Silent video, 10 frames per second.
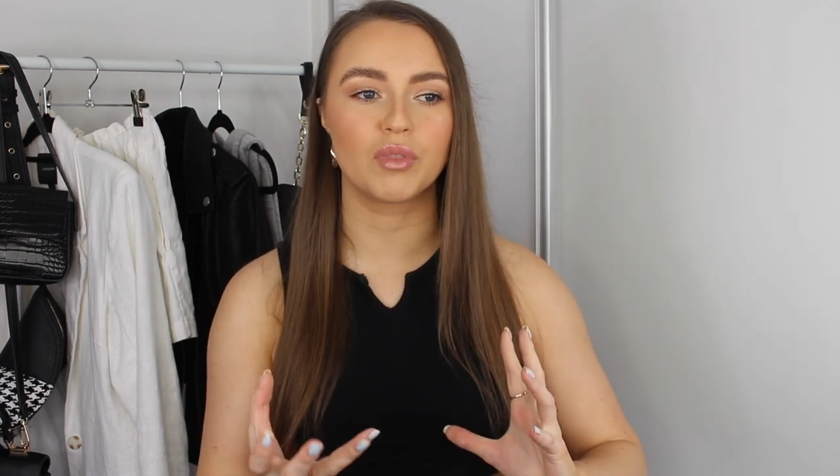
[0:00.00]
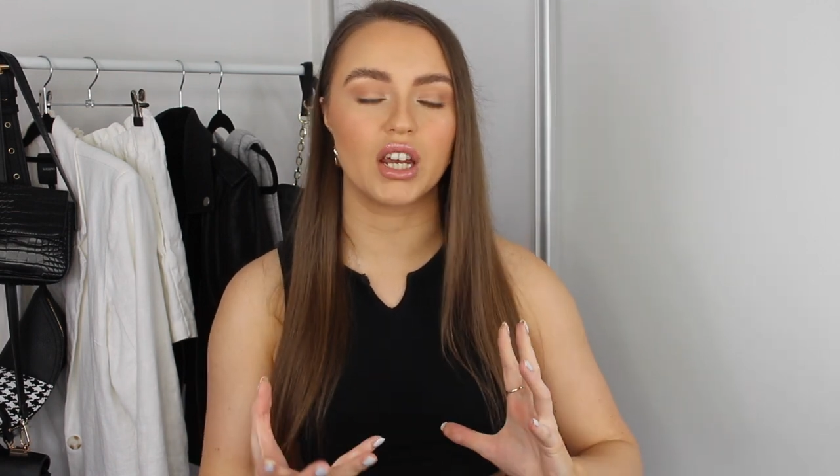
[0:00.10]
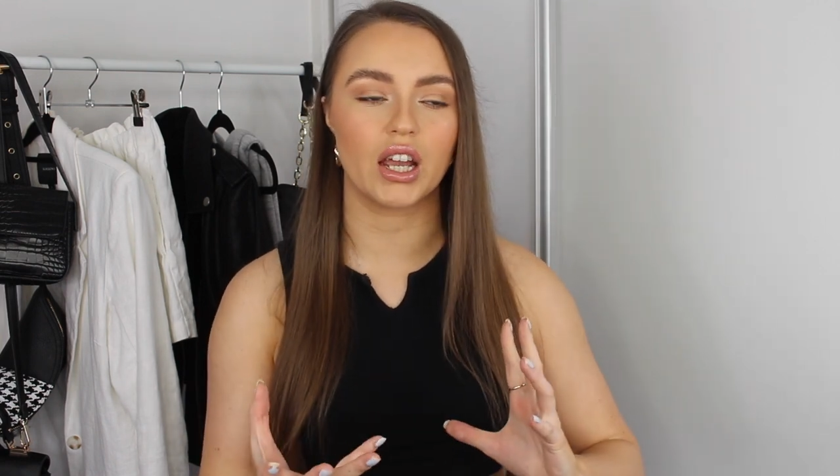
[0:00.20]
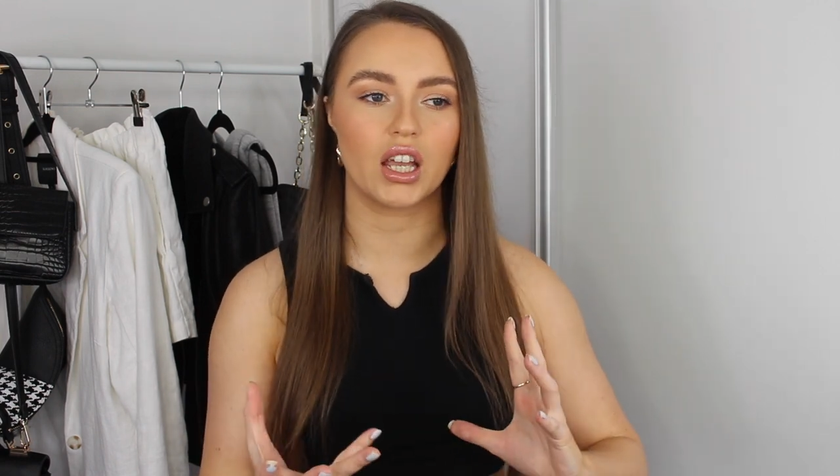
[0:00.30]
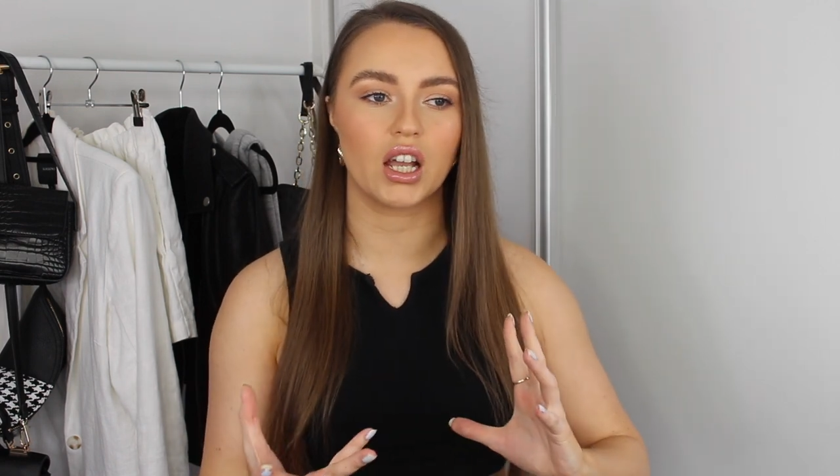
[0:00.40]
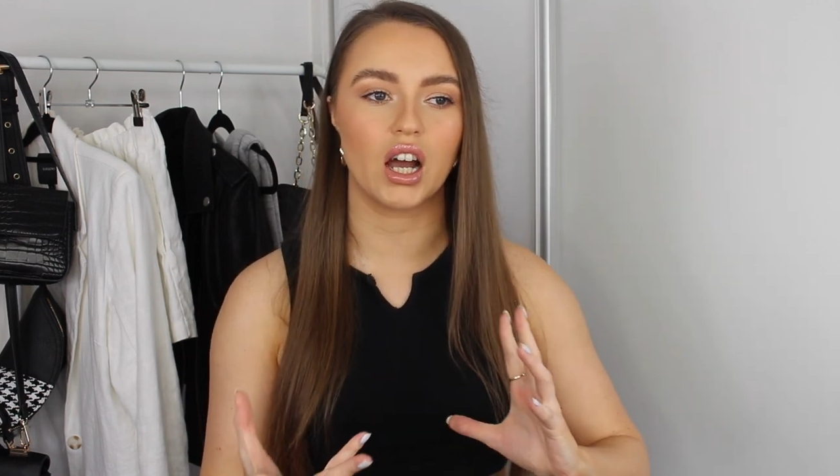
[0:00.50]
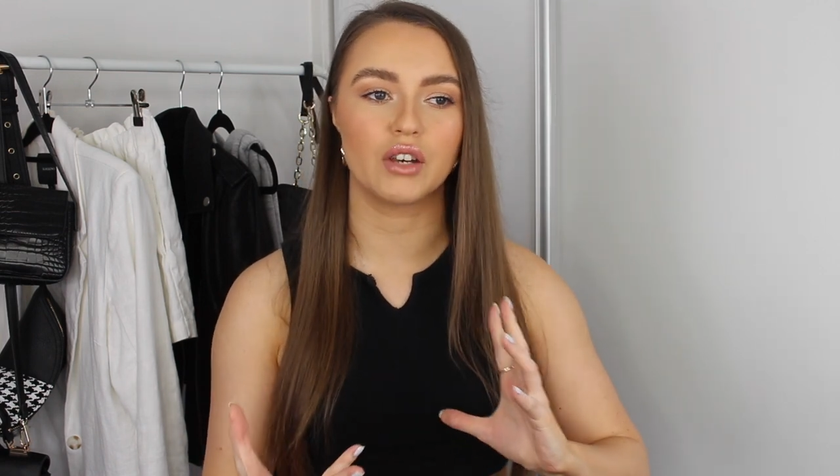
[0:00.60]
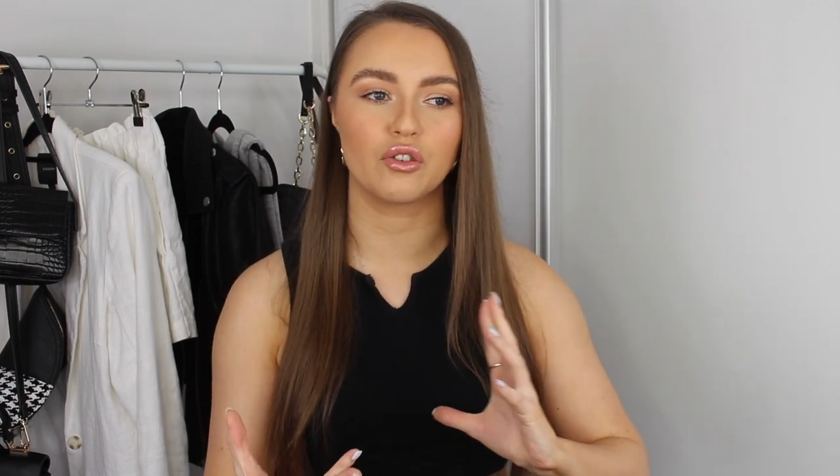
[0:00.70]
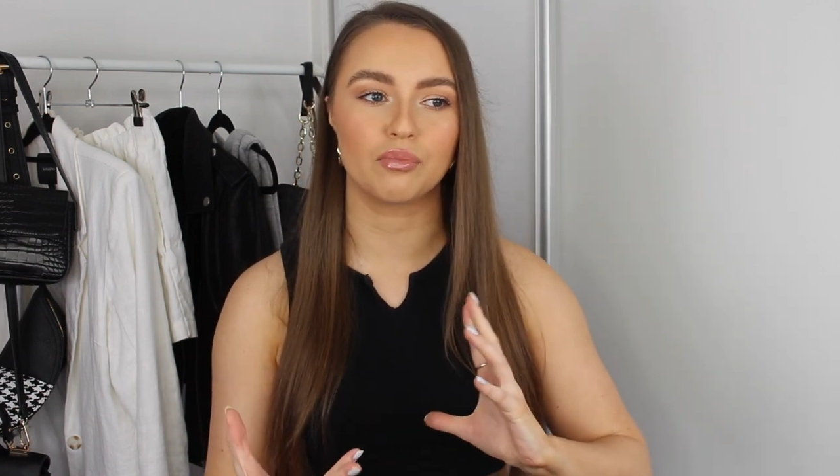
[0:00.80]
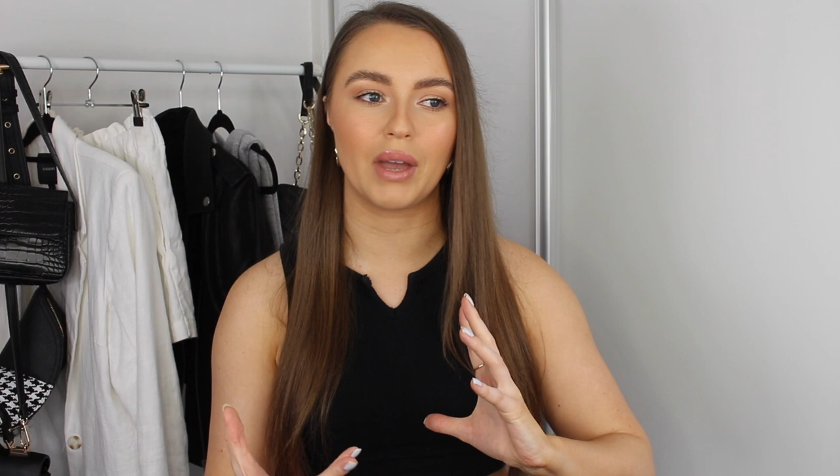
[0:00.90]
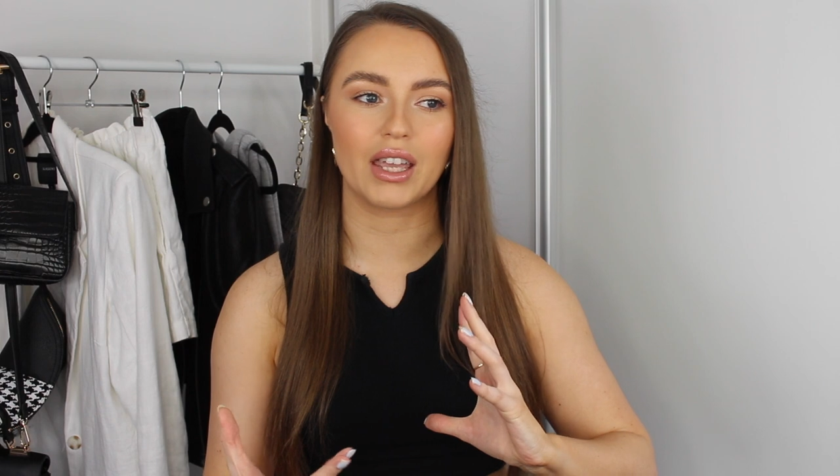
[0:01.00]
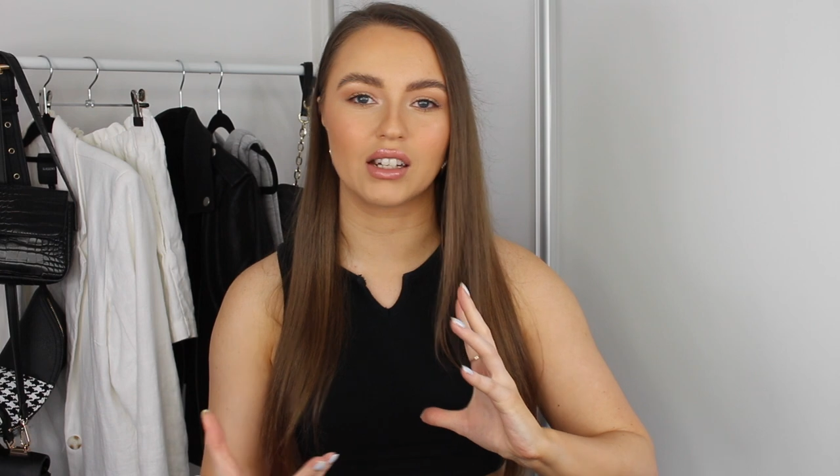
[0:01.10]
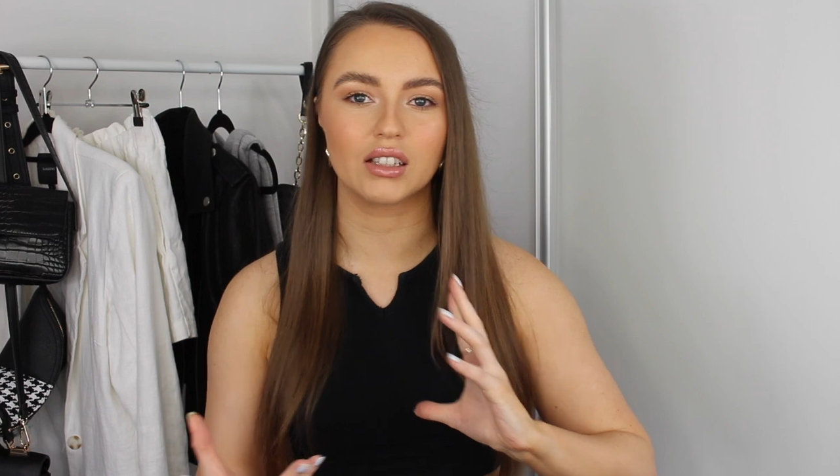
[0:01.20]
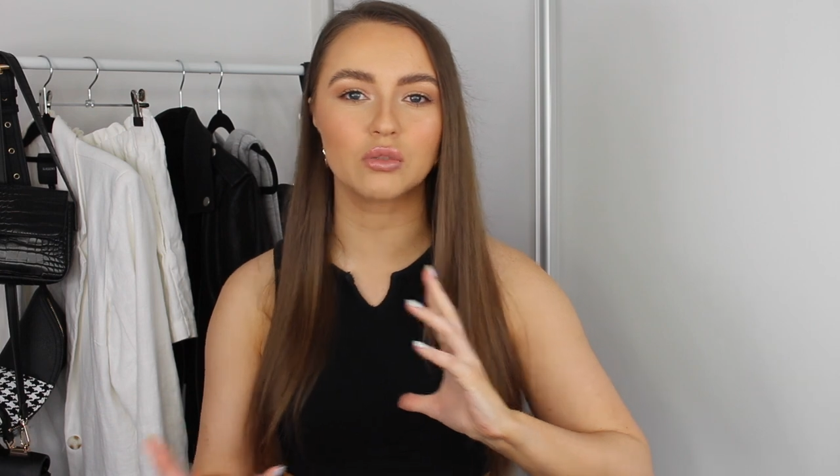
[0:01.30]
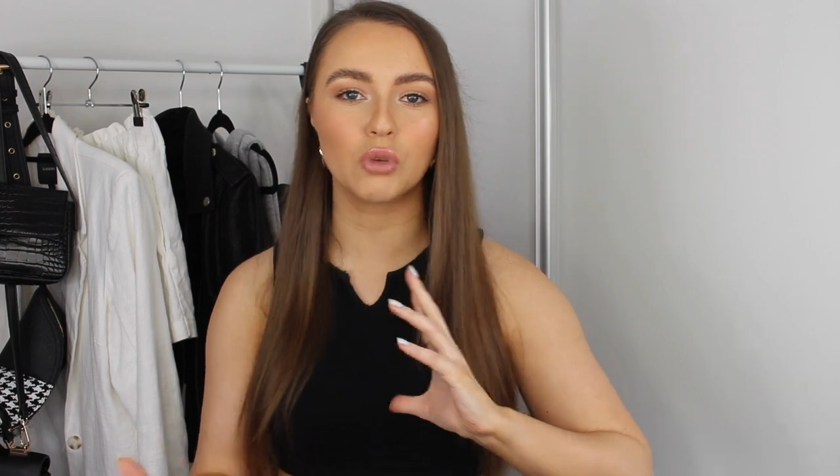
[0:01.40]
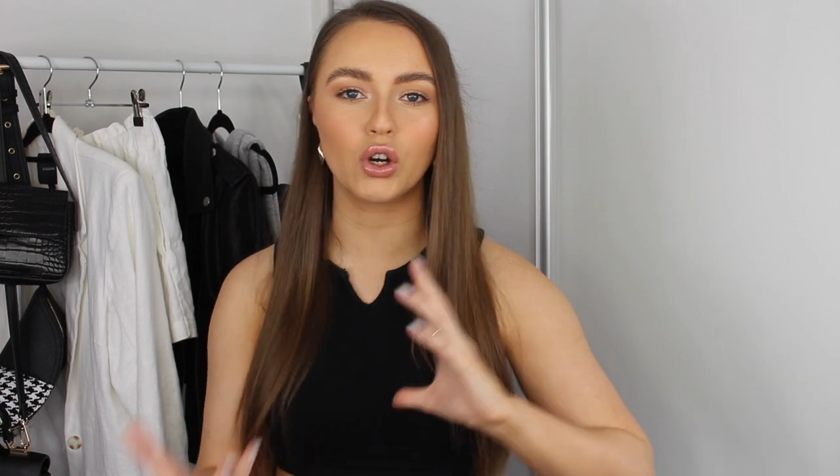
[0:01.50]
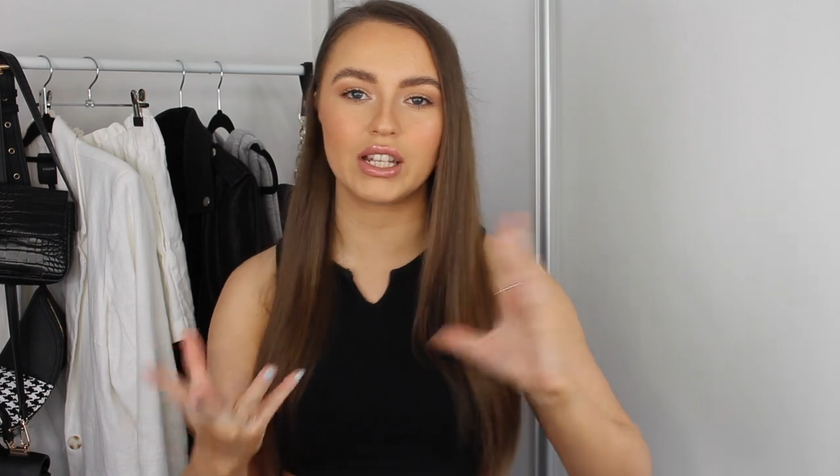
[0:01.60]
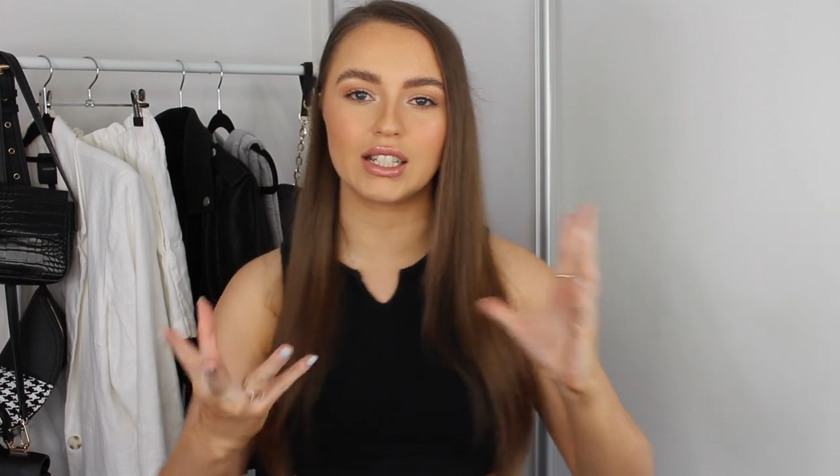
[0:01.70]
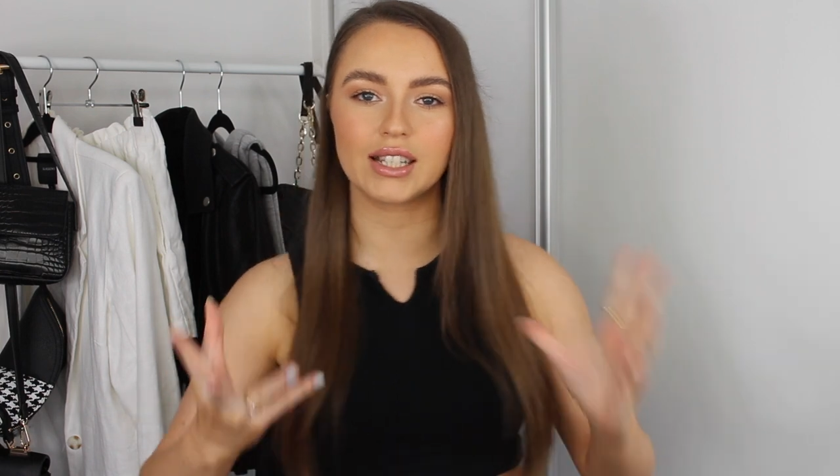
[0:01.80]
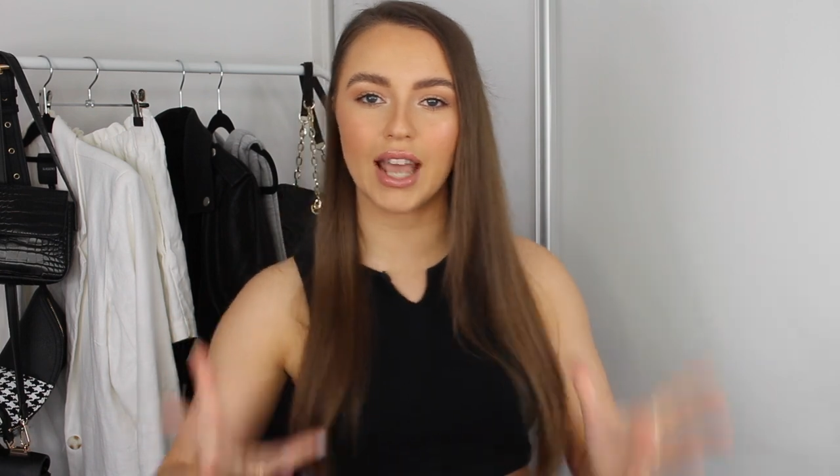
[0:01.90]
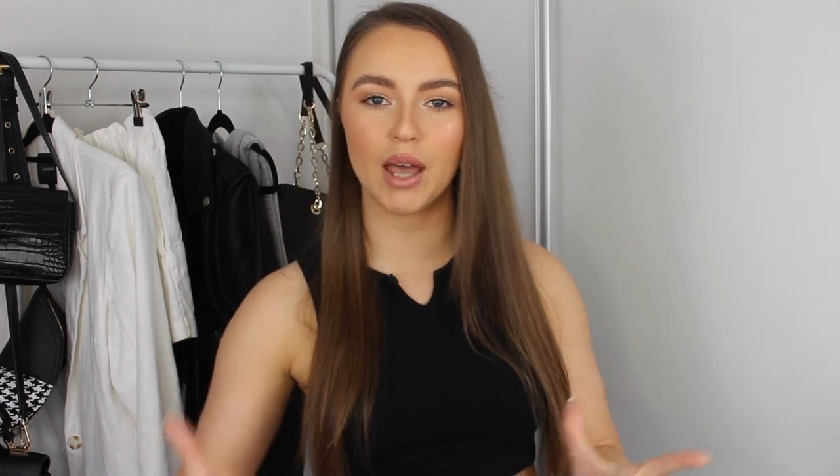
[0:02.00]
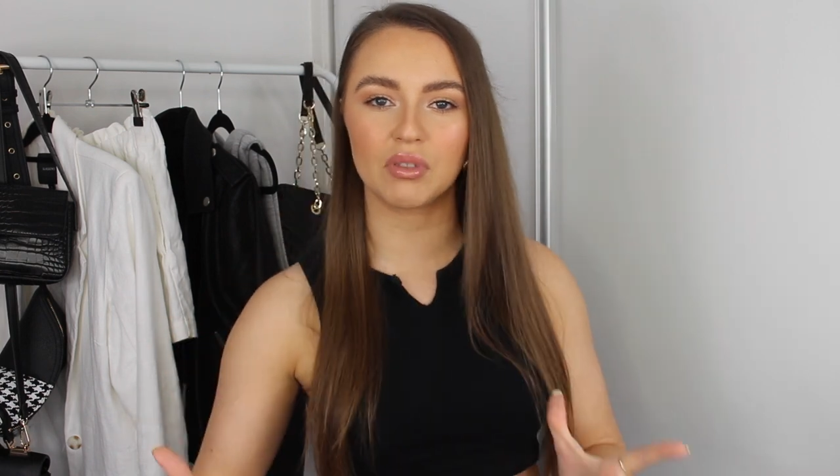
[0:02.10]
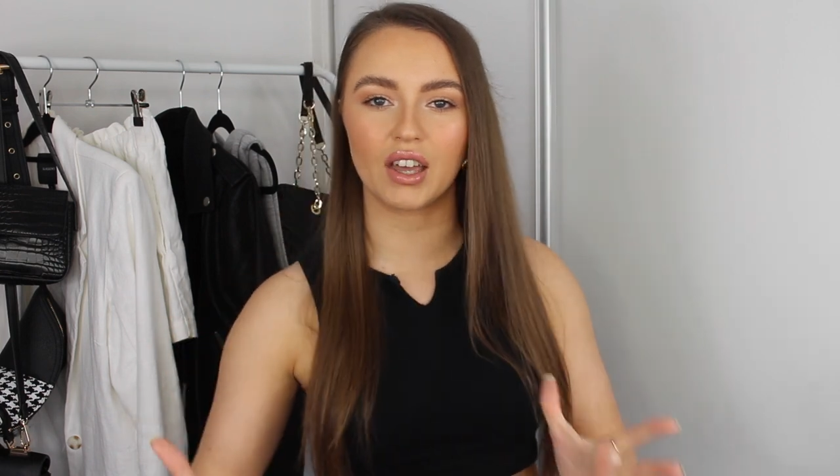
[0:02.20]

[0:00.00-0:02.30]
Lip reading: then I can kind of make it a little more in-depth.